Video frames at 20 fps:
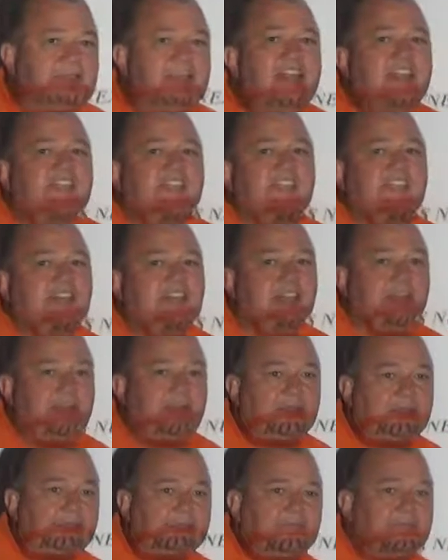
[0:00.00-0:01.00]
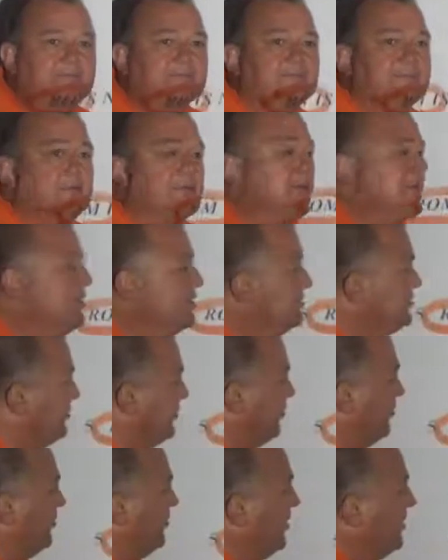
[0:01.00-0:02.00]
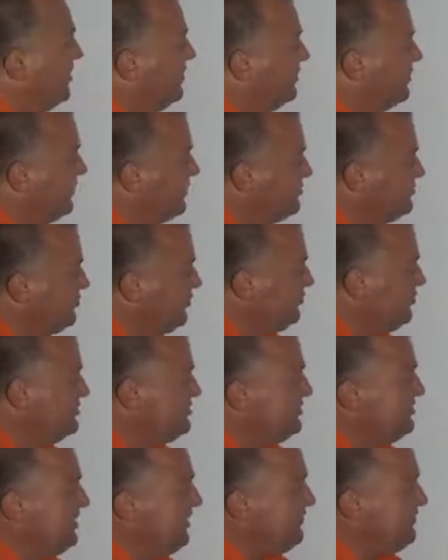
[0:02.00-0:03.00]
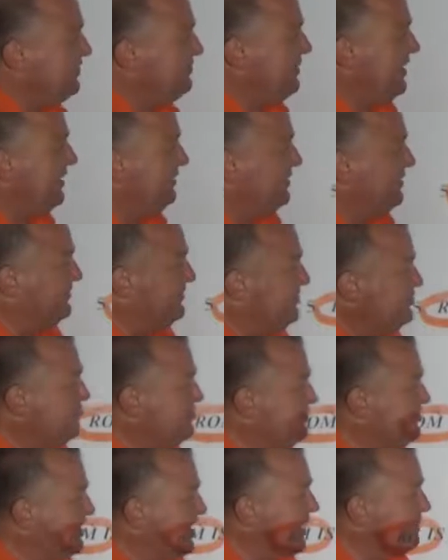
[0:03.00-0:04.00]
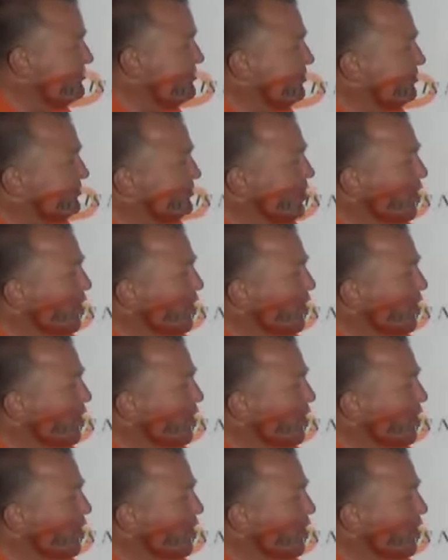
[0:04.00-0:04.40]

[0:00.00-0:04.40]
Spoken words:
Necessary. So this one was a definite maybe, this was an absolute